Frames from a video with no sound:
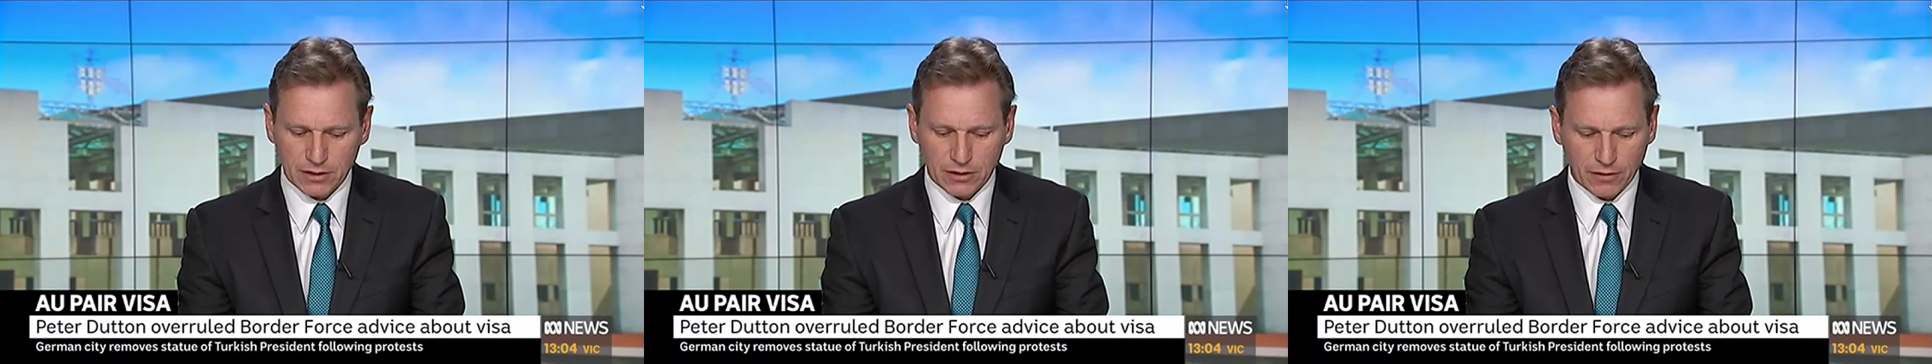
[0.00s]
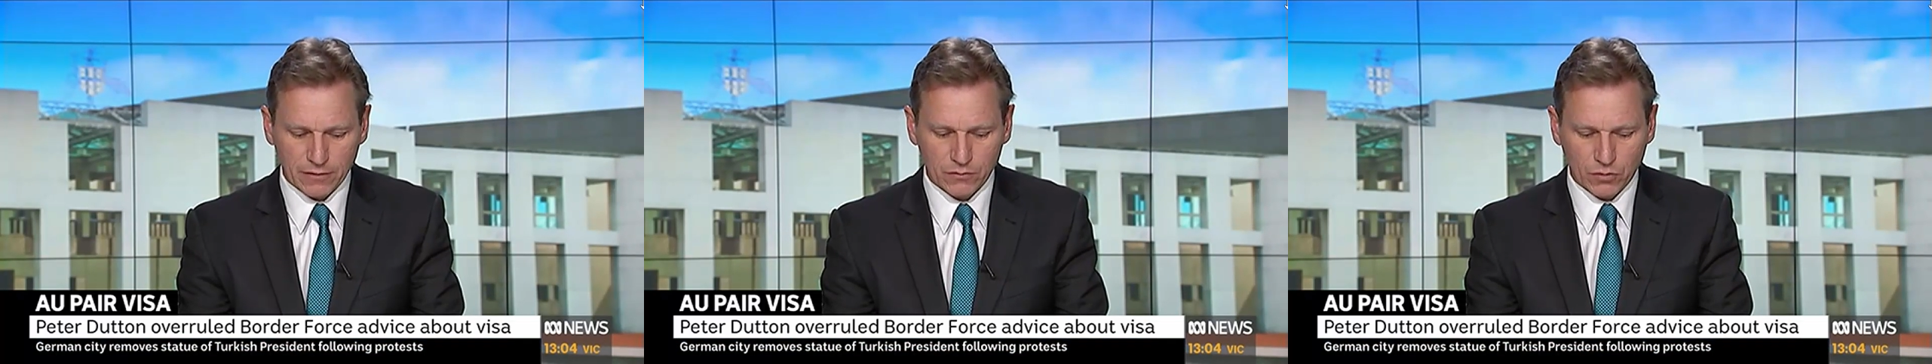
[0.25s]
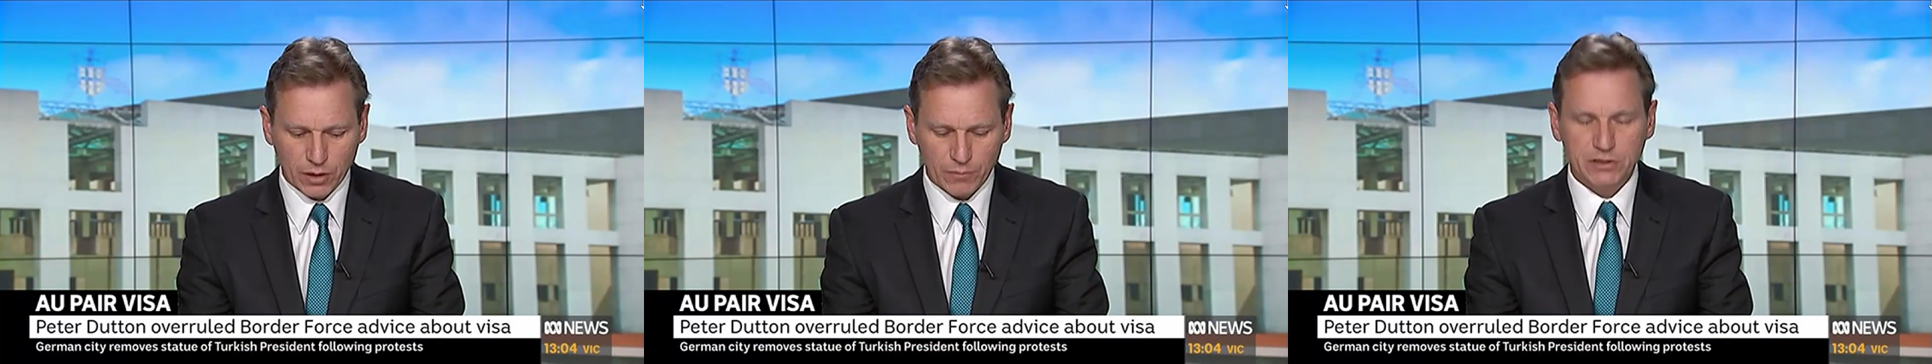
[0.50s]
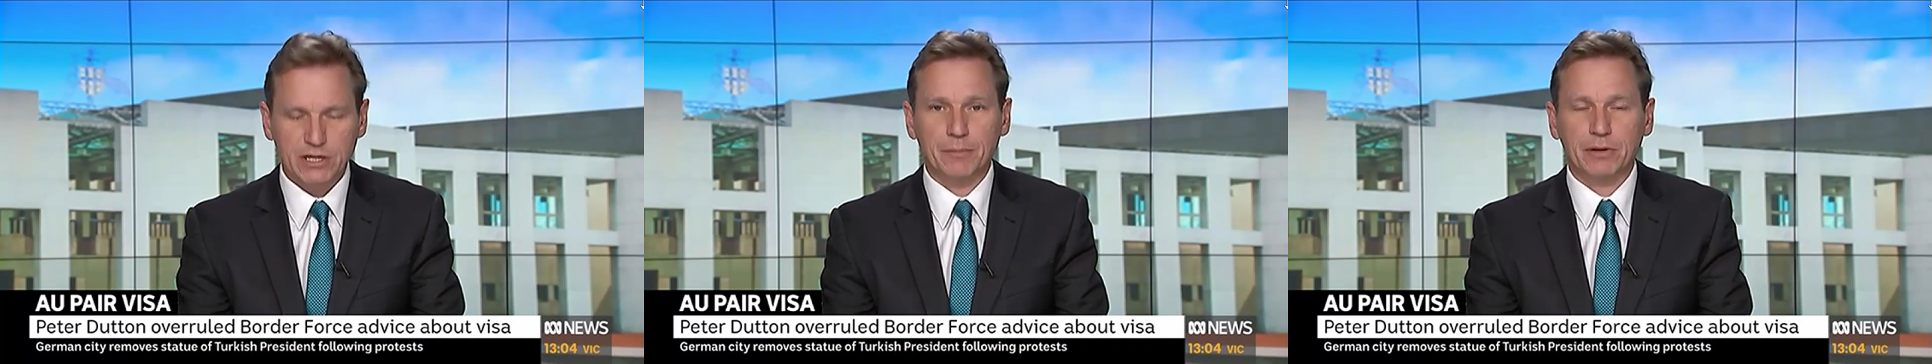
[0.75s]
and I thought it
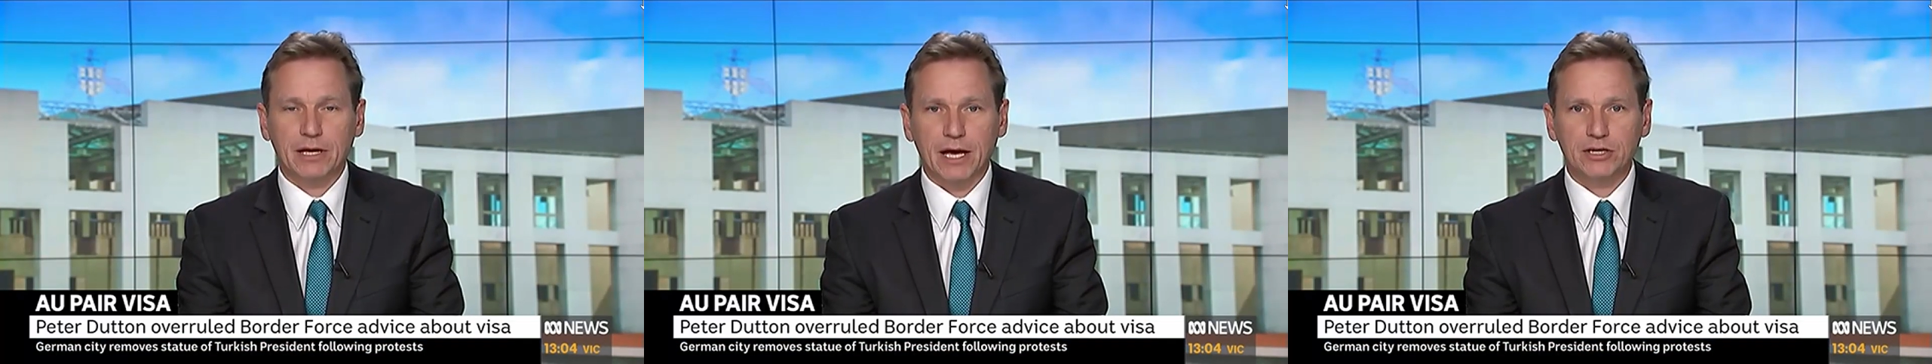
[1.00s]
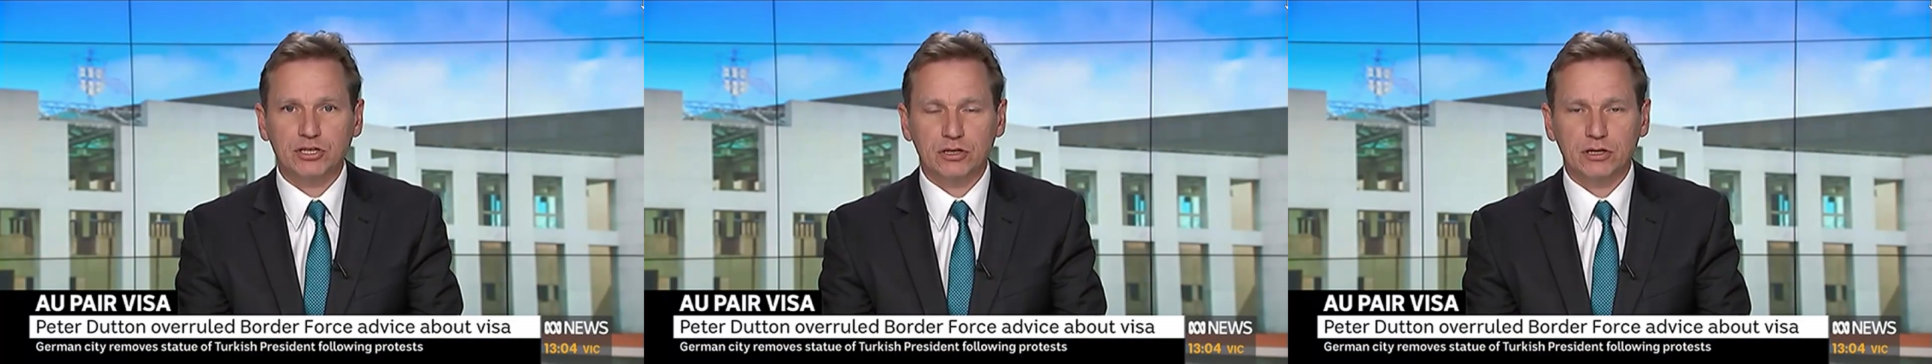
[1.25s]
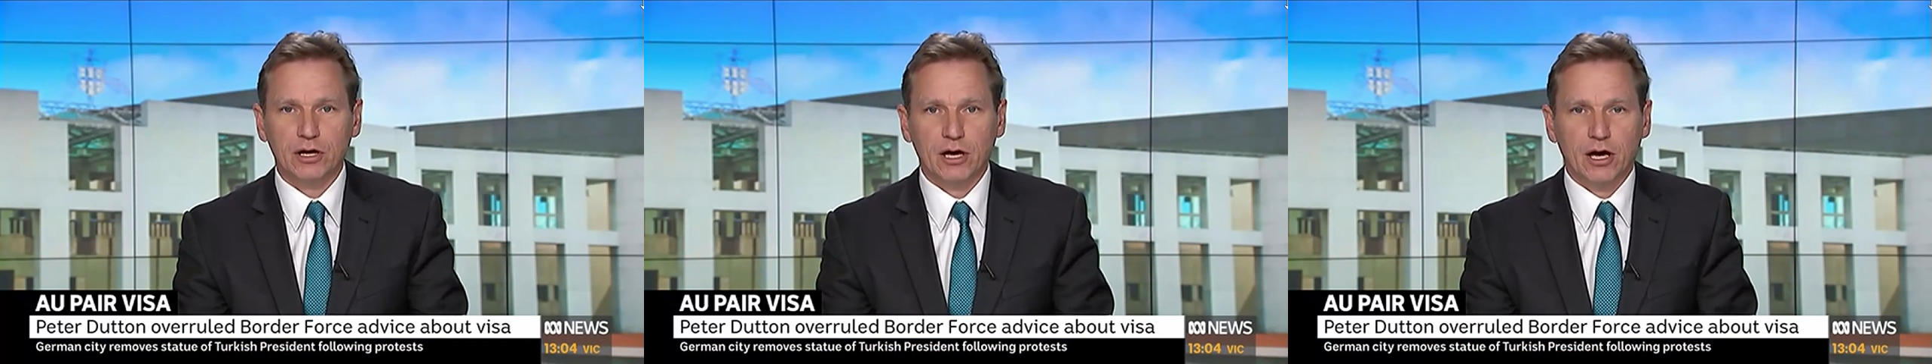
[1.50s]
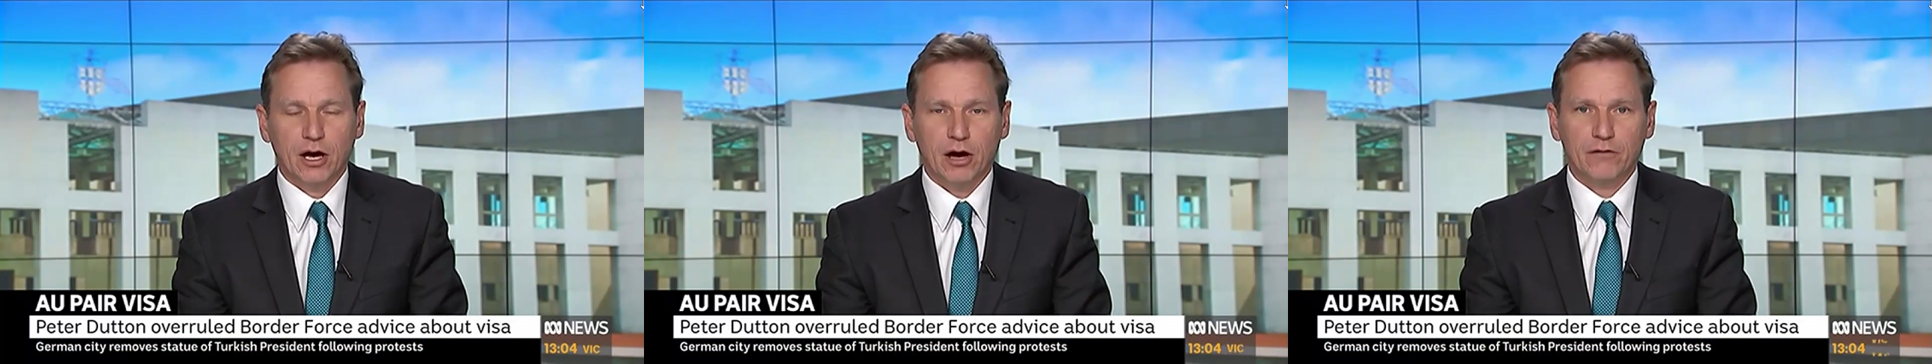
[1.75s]
was an application
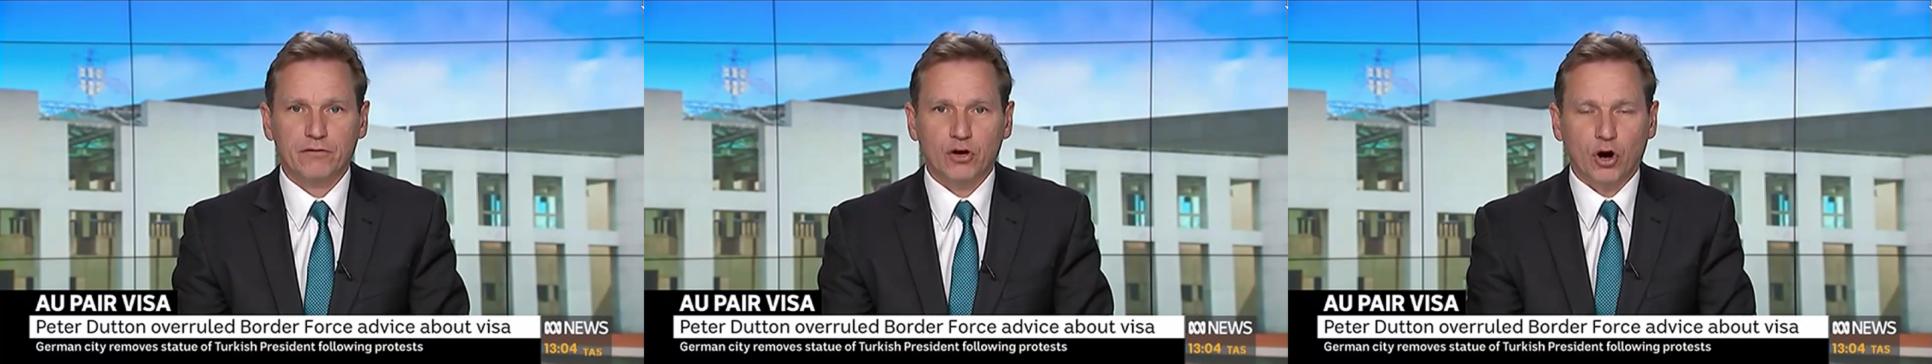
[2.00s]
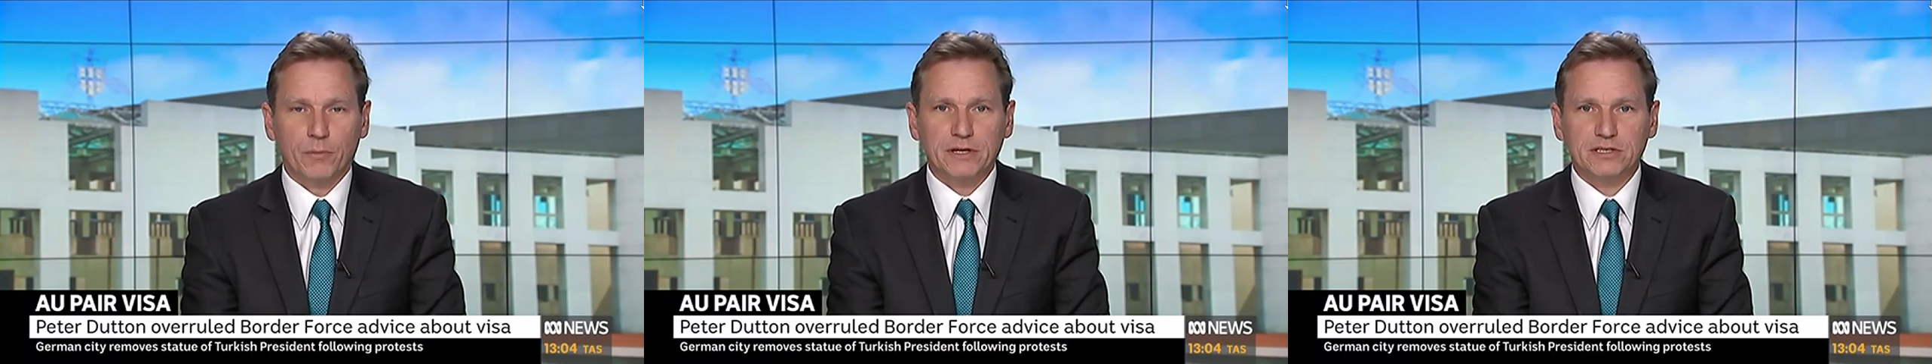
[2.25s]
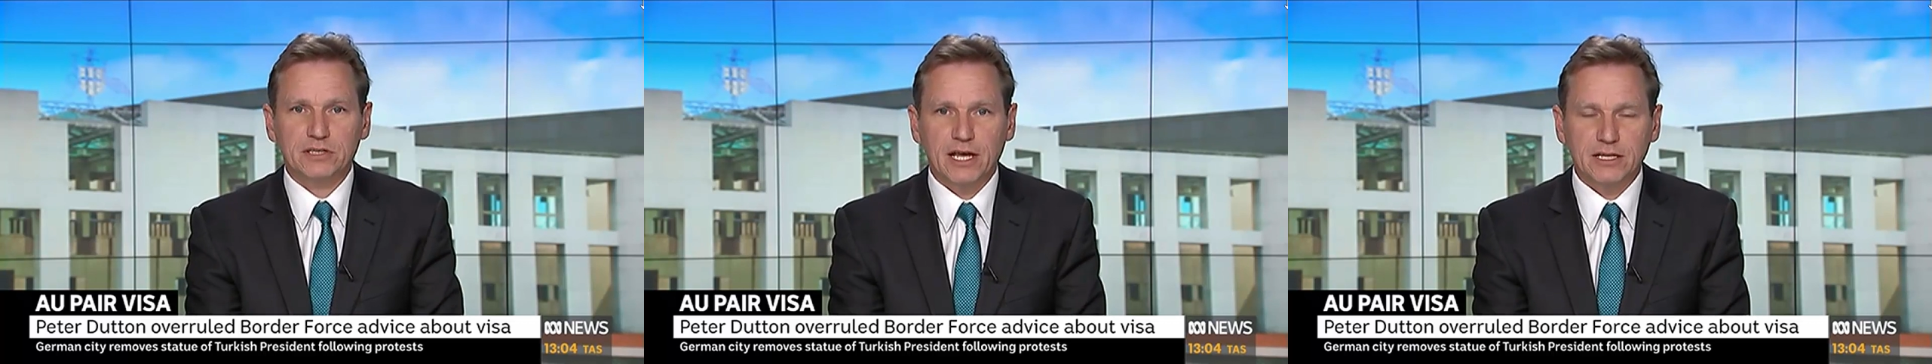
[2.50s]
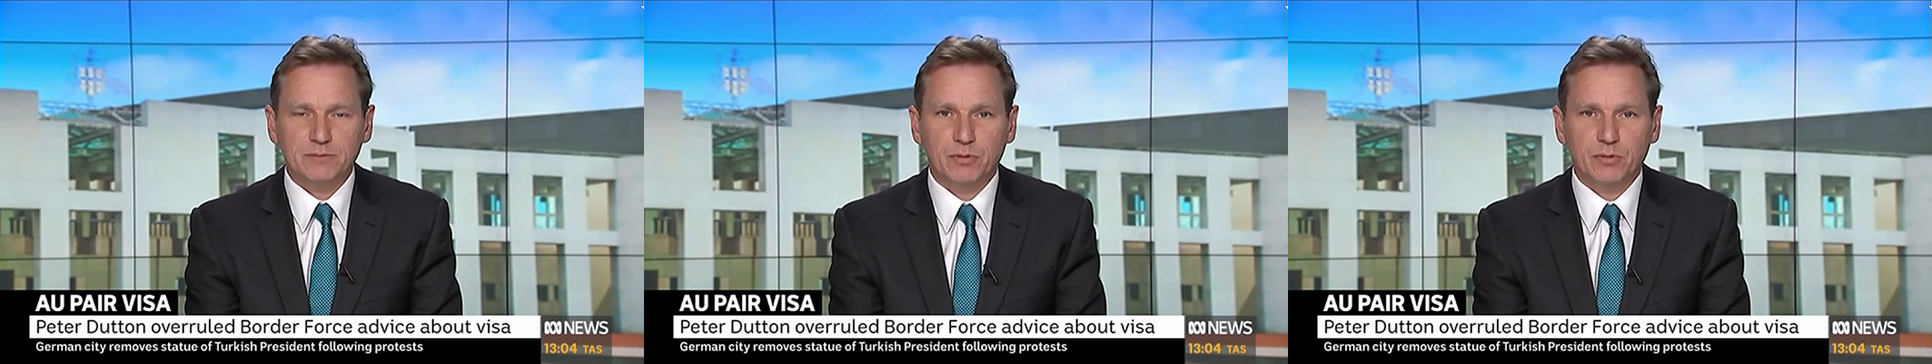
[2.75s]
of common sense.